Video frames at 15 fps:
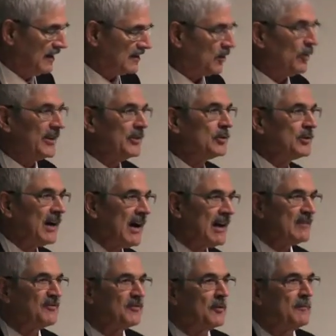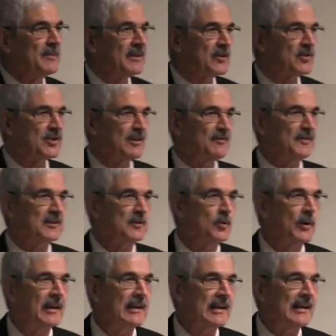So when you drive from Sheva
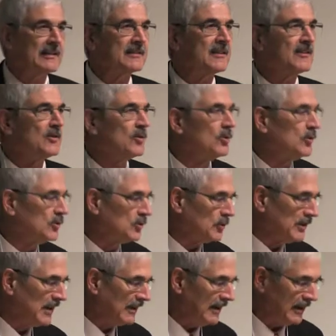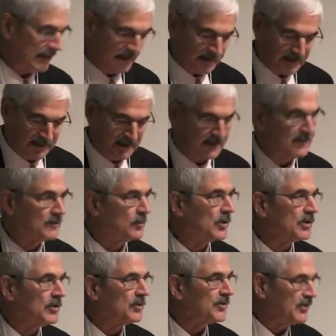to Eilat and you look to the right, this is
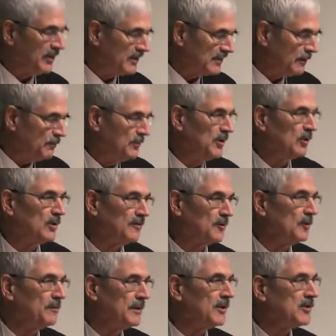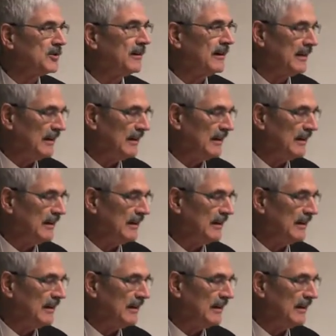what you see. It's a beautiful picture.